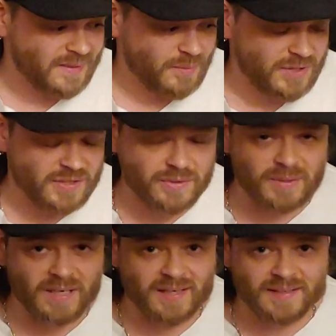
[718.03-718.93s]
Wishing you
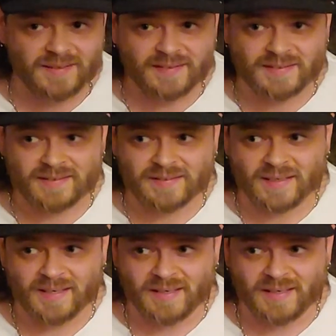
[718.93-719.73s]
guys